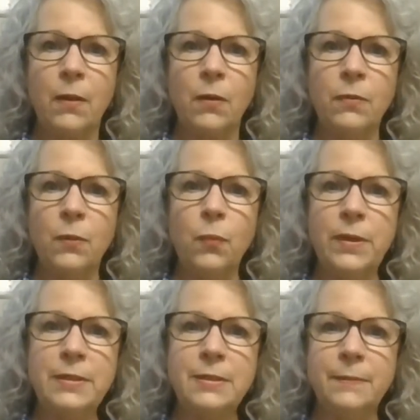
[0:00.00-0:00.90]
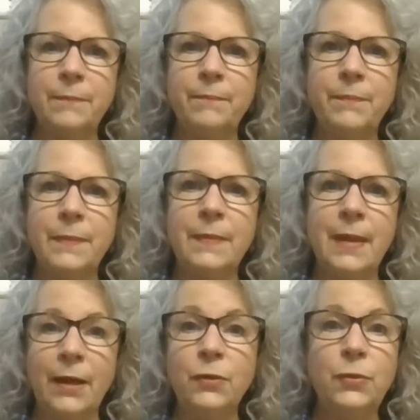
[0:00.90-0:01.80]
the wisdom
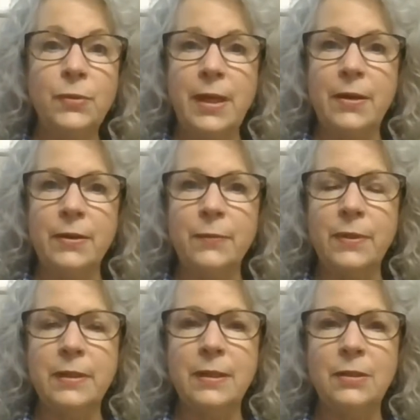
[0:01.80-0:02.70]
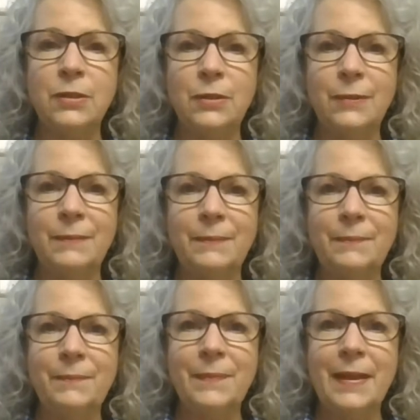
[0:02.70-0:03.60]
that you carry within you.
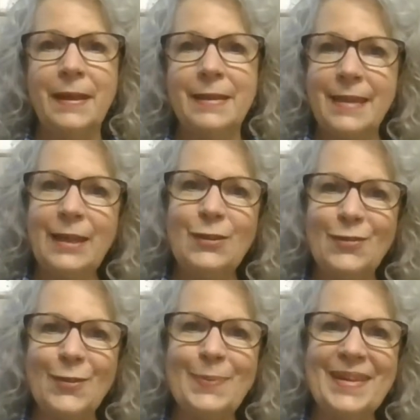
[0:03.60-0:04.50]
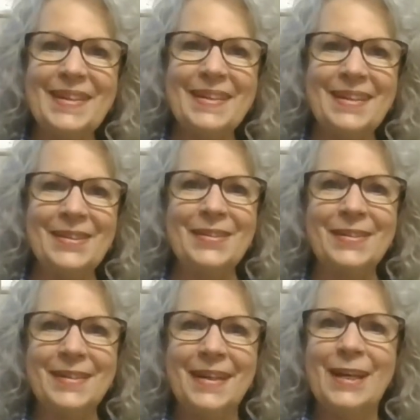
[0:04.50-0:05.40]
Thank you for being
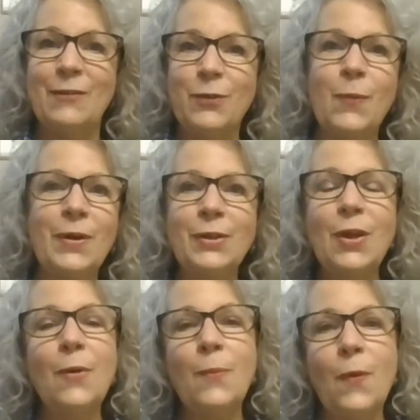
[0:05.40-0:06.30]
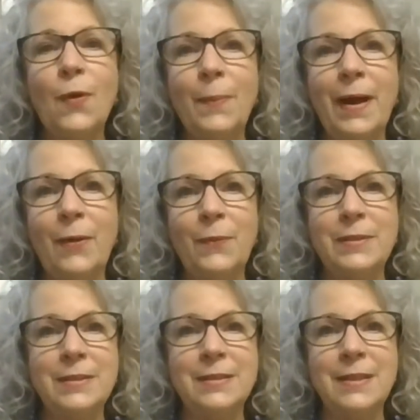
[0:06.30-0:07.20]
here. If you want to know more about
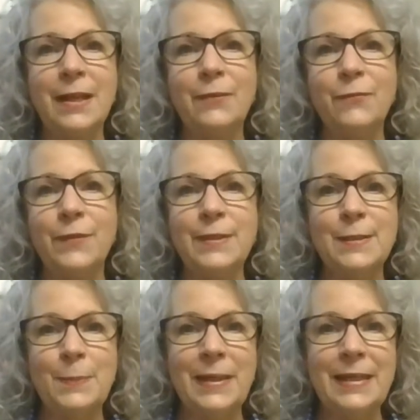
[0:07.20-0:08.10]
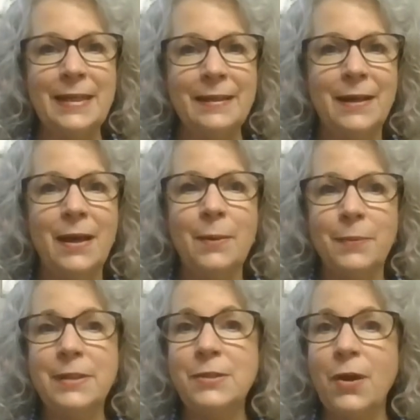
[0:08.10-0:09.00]
Winston-Salem Friends Meeting,
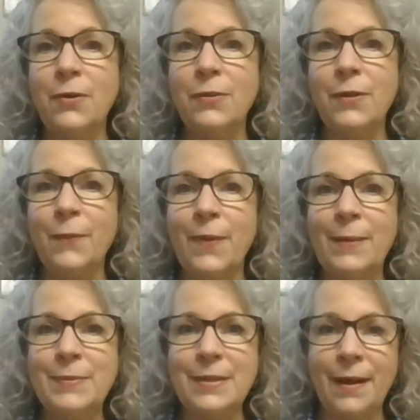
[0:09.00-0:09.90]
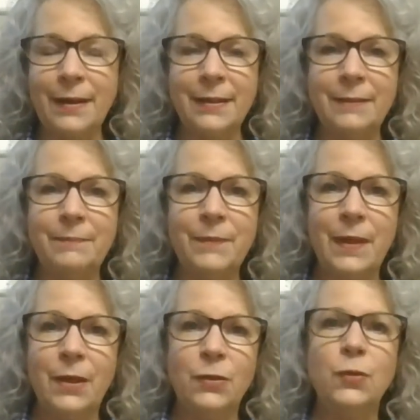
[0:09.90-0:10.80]
please go to their website and
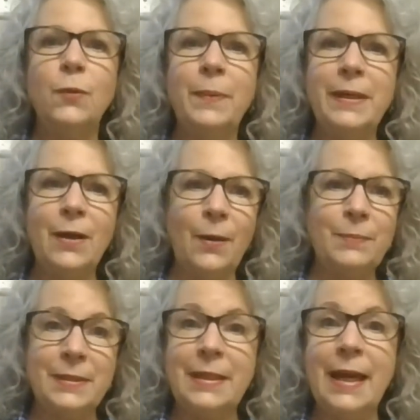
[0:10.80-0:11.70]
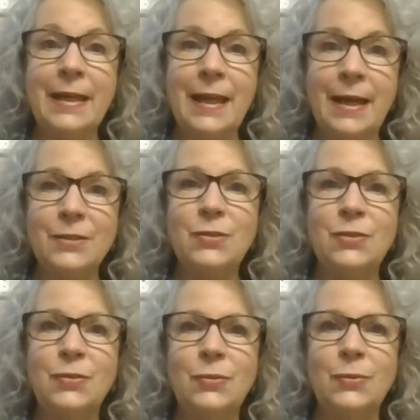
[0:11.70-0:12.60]
you'll be up to date as
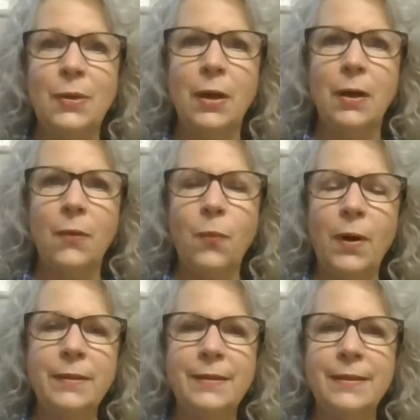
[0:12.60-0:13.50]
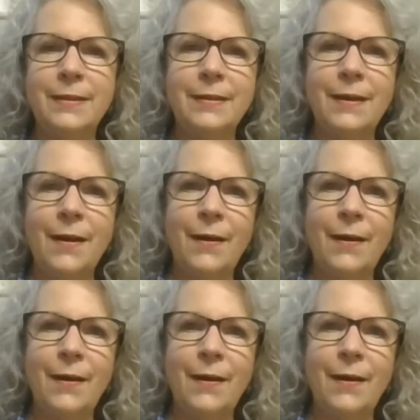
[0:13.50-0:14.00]
to what the